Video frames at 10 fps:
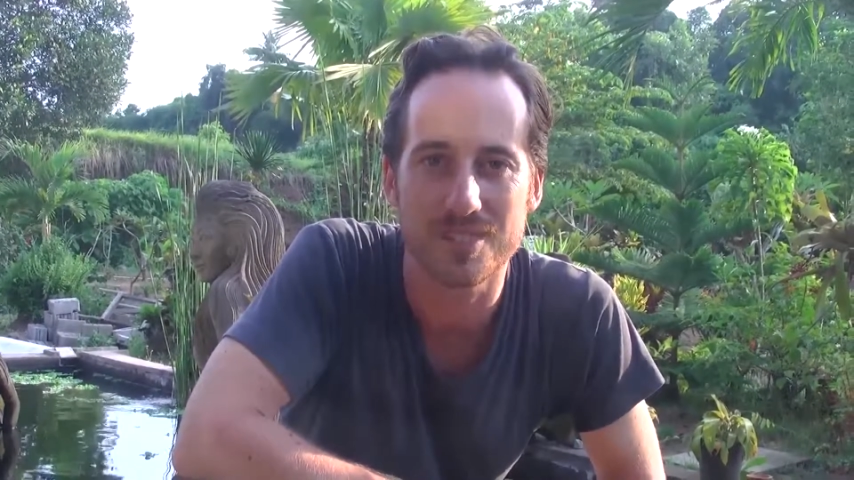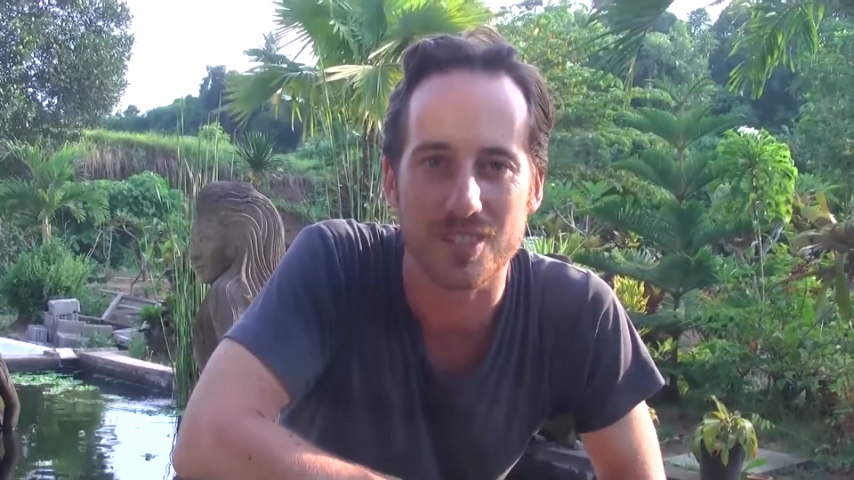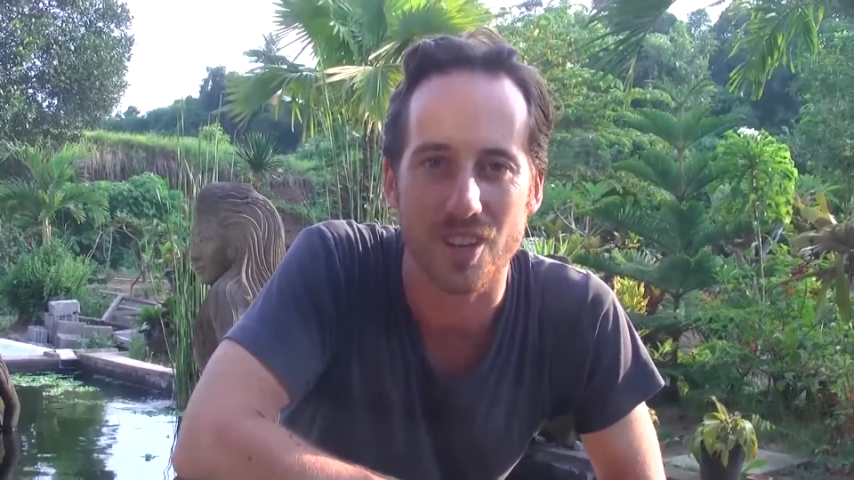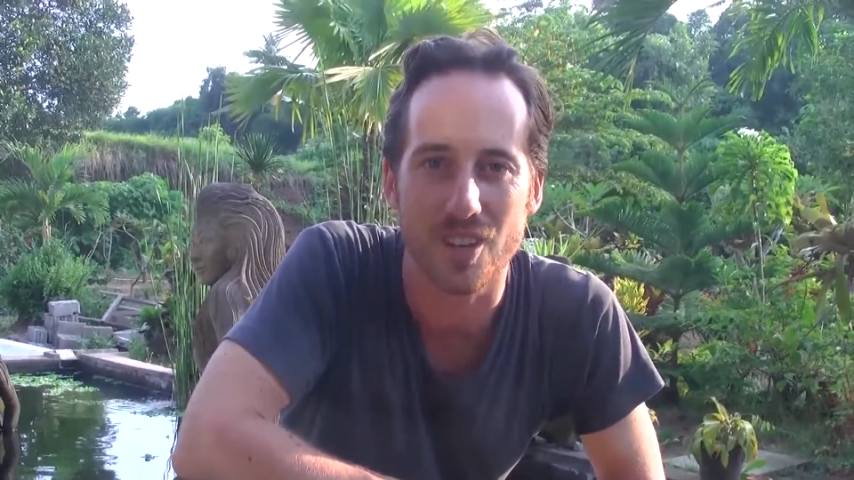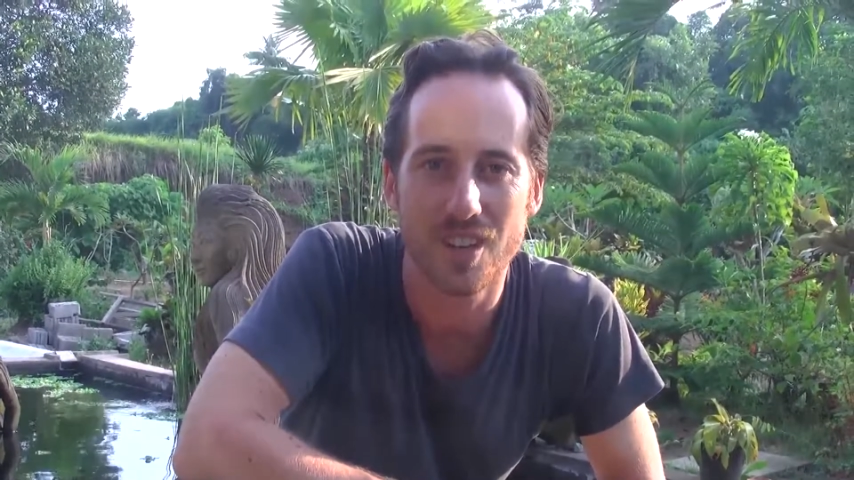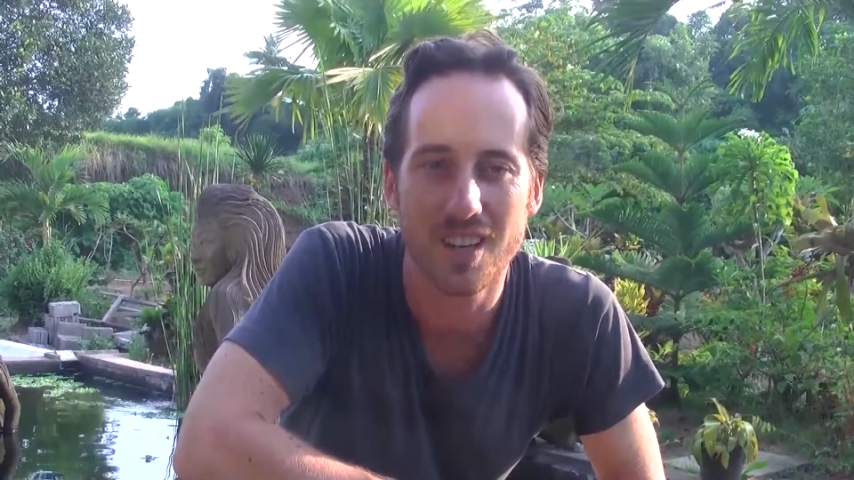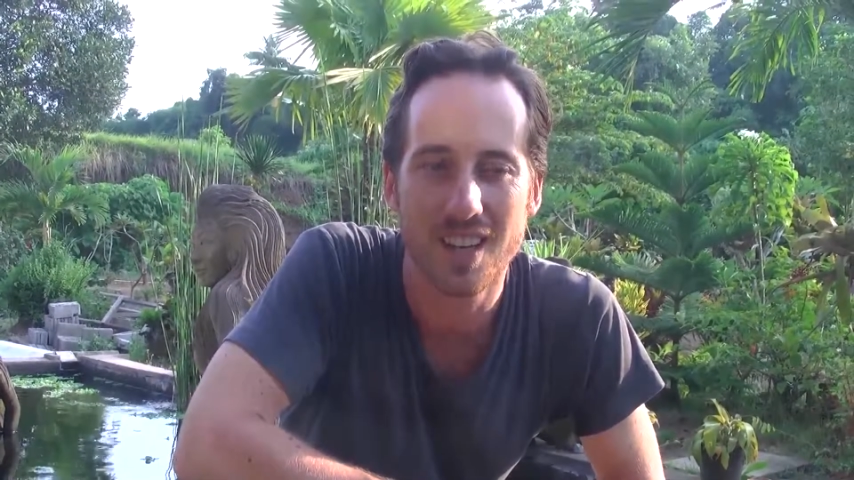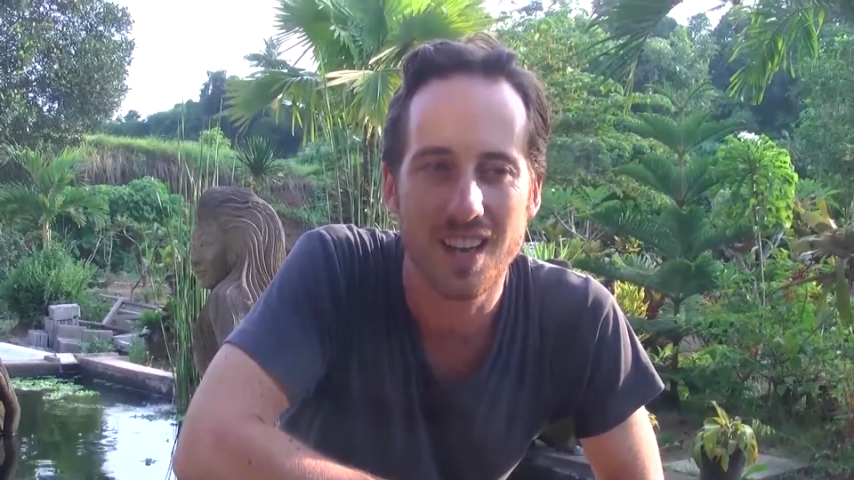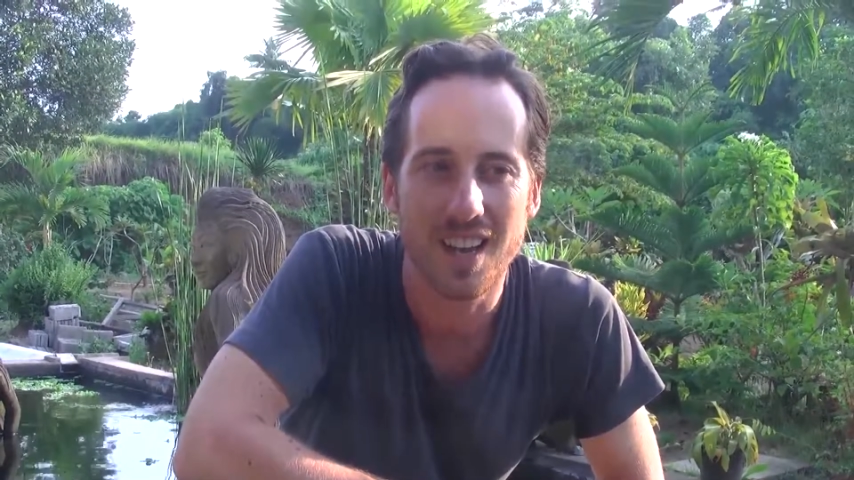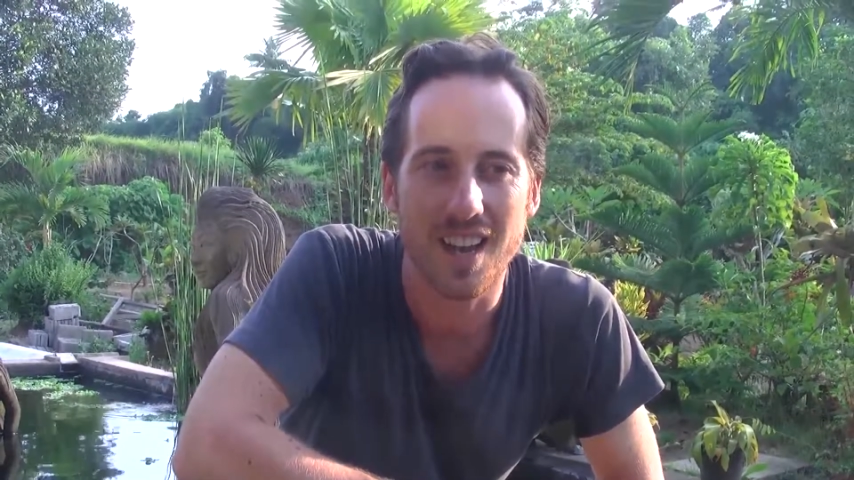
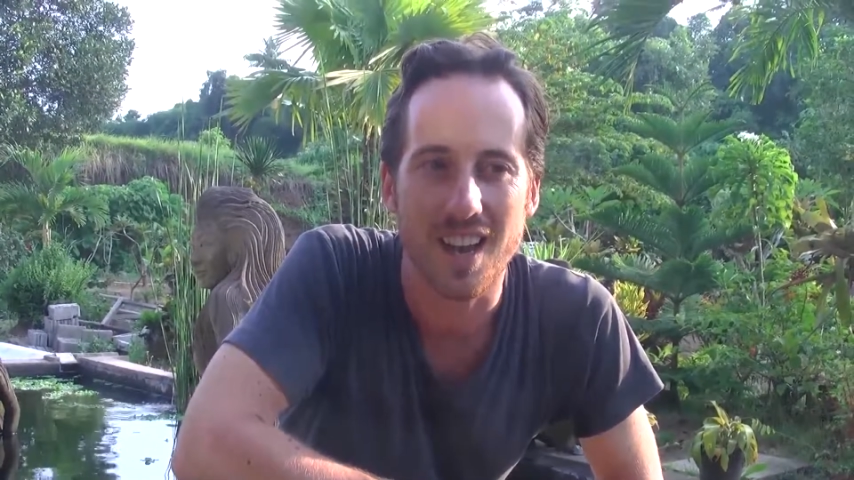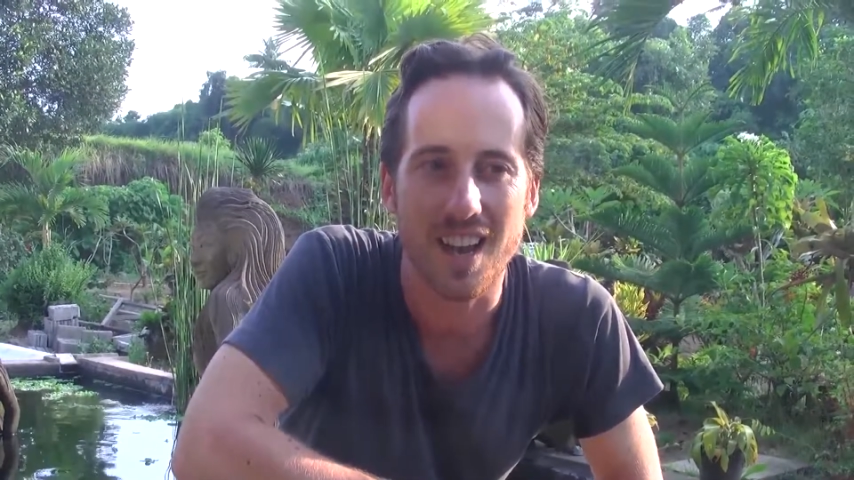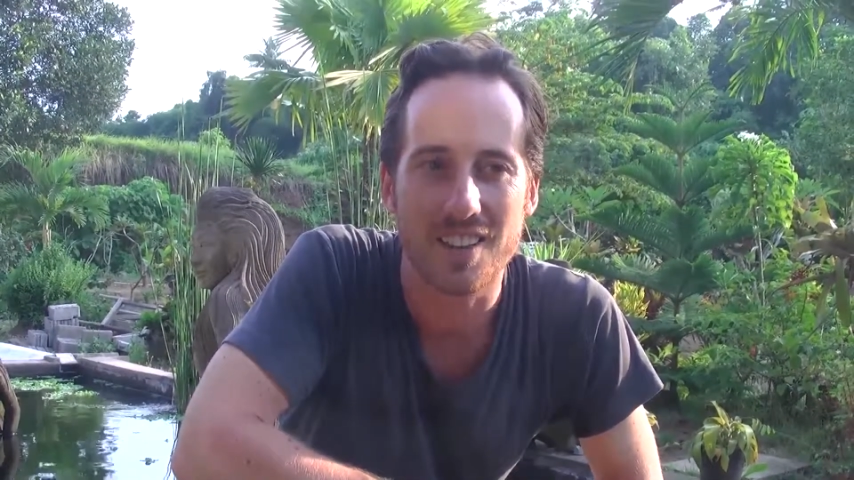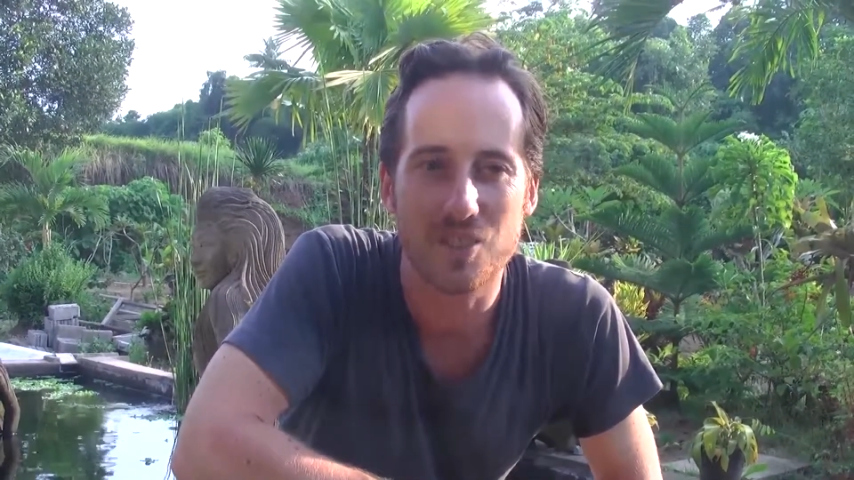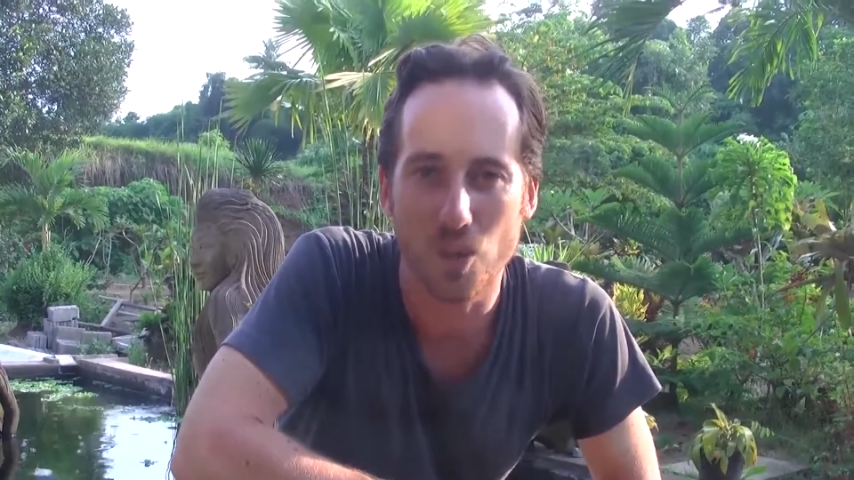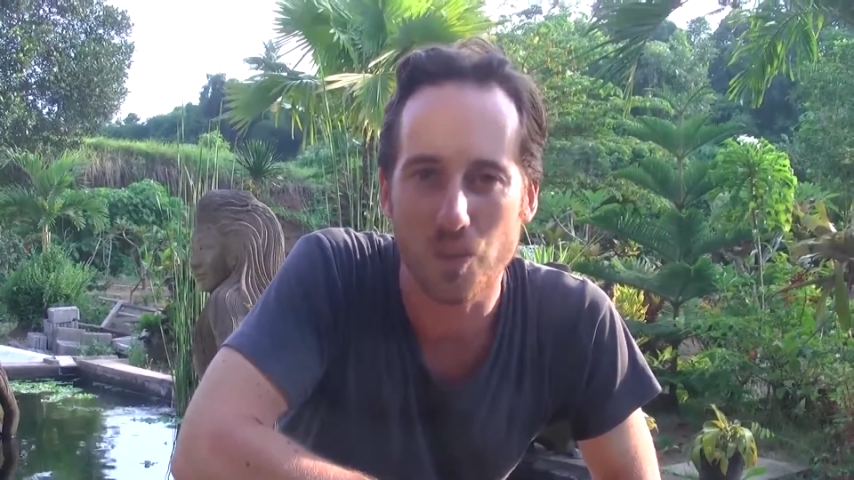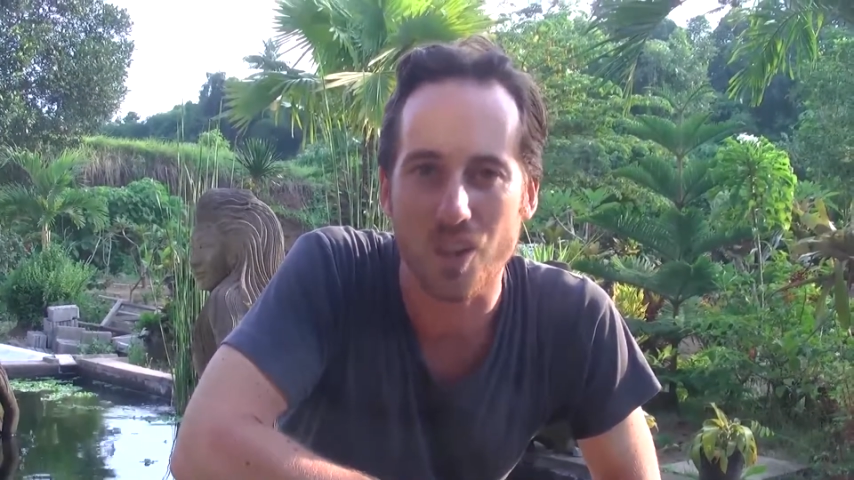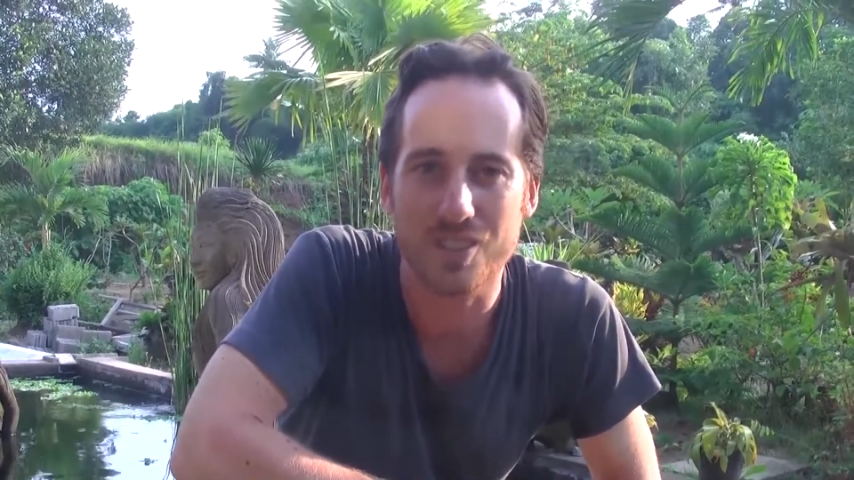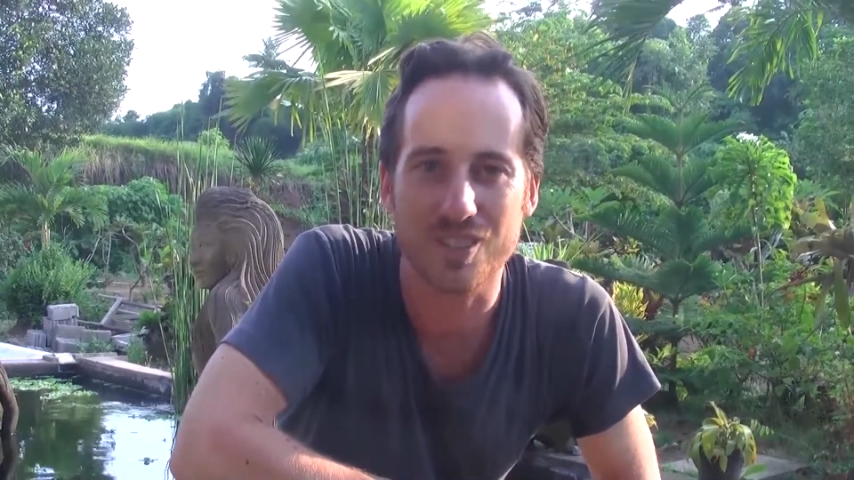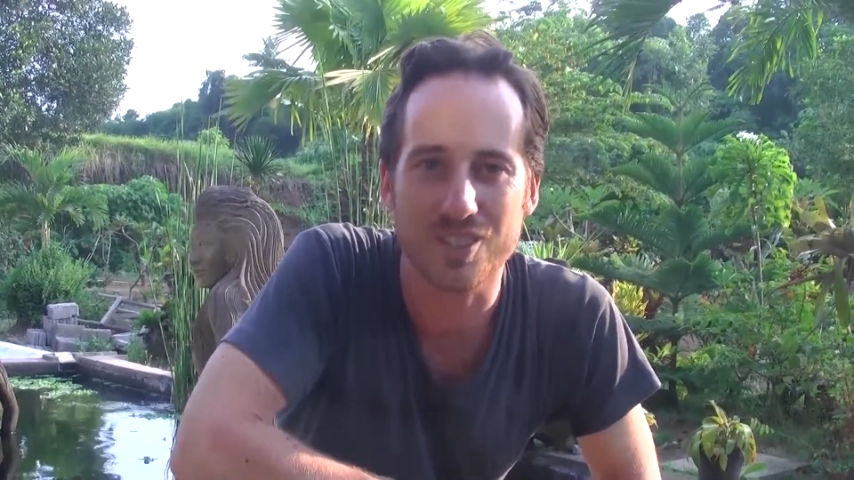So
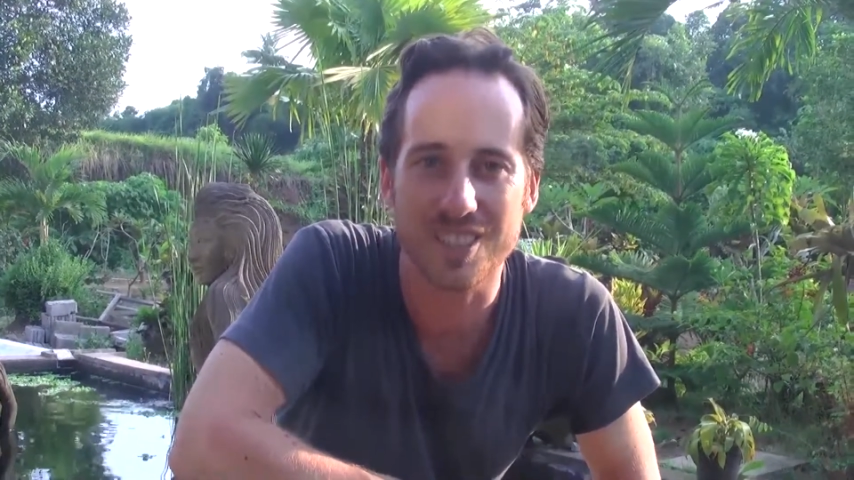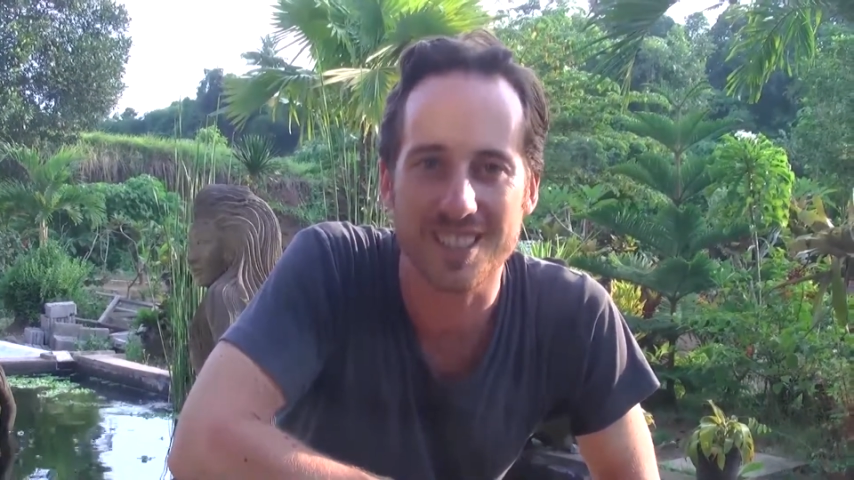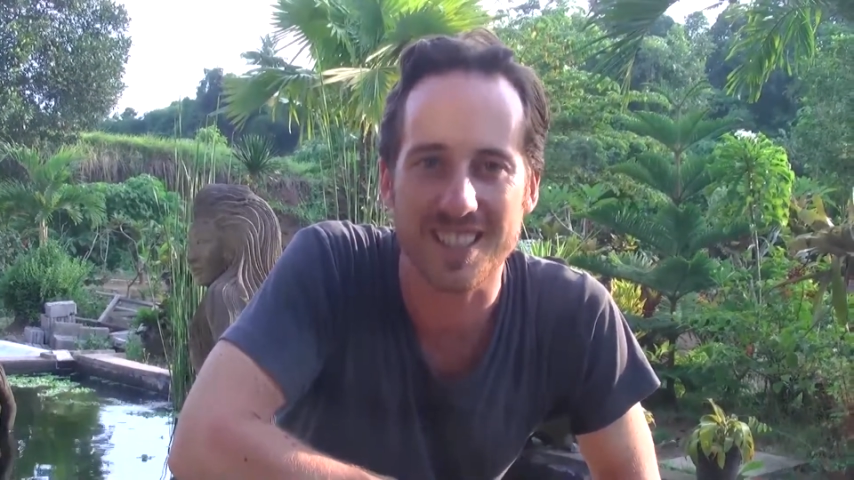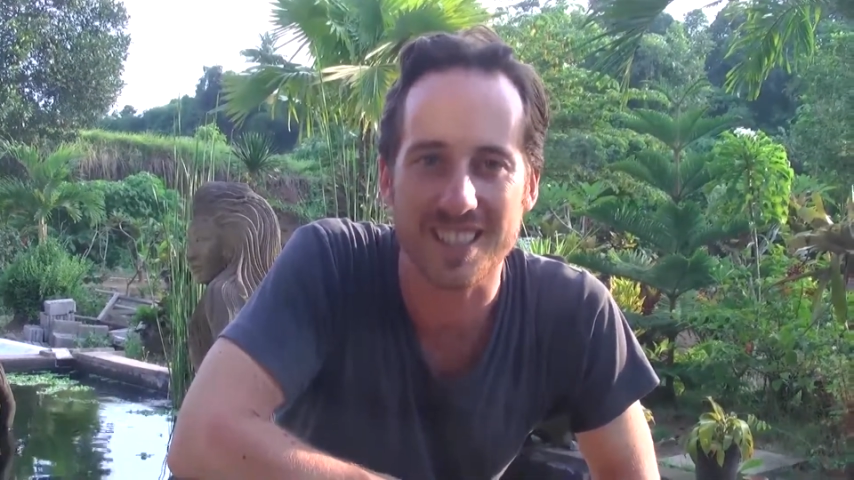far so good,